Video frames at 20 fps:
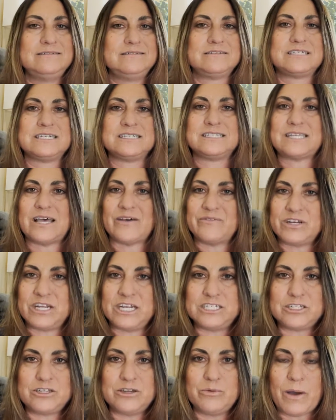to
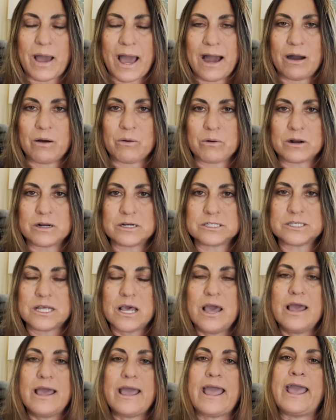72 hours
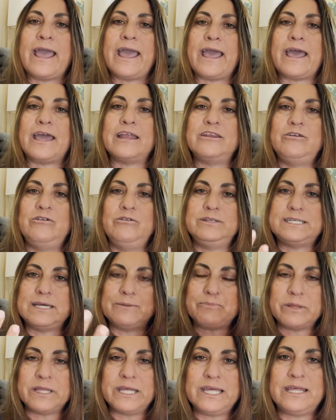and you
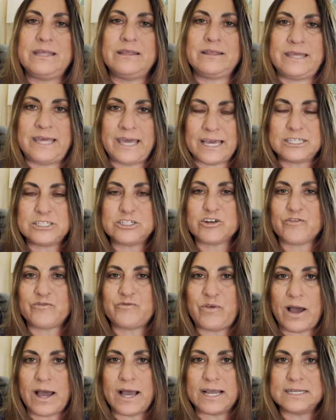typically get your
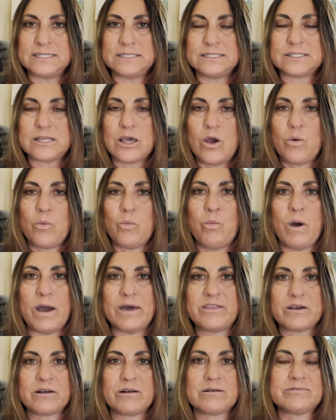funds,
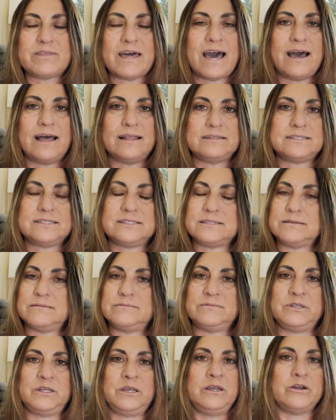whether that's
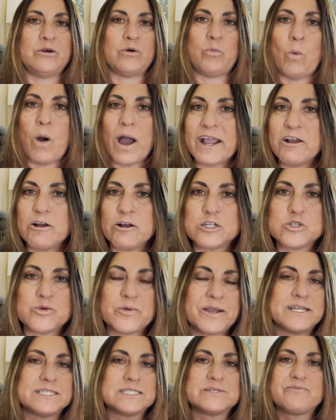you know, wire
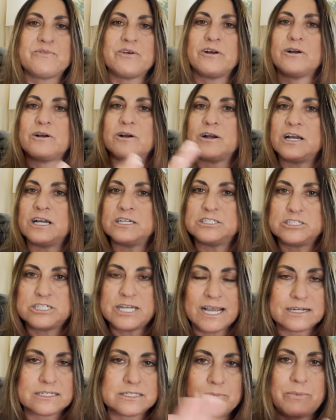transfer, a
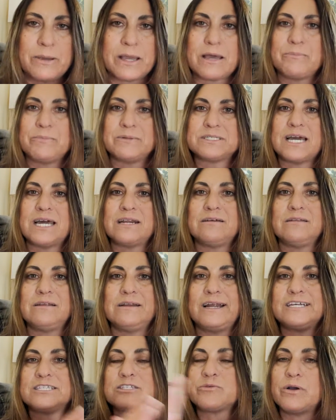check to pick up a title
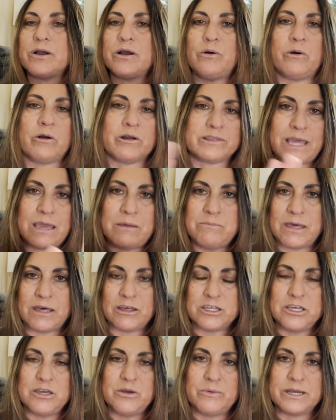in escrow, or they
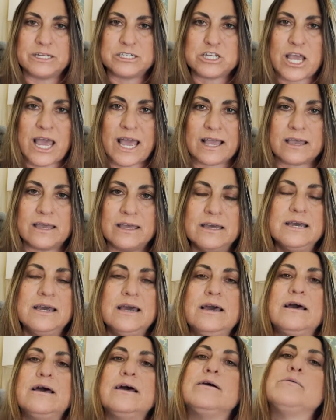mail you a check.
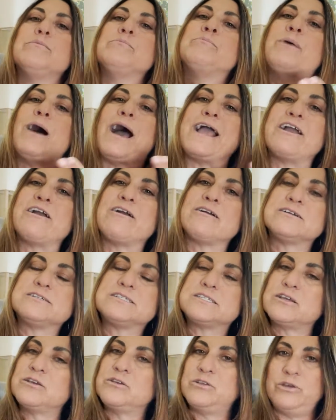
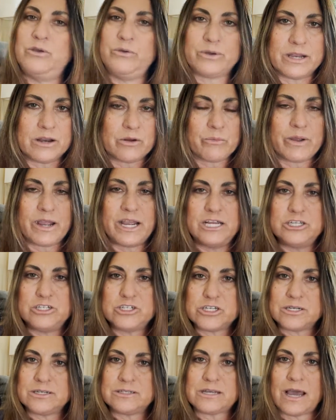Buyers, you can
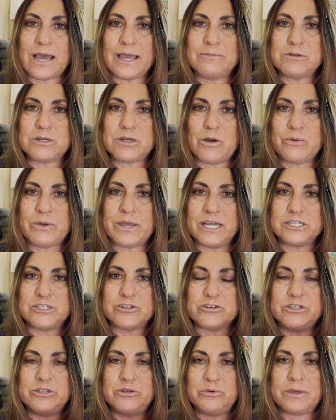arrange time to go get
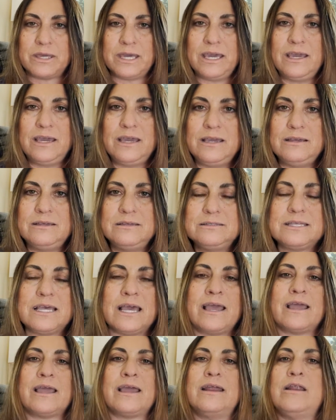your new keys,
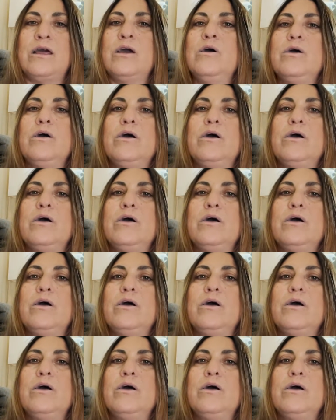and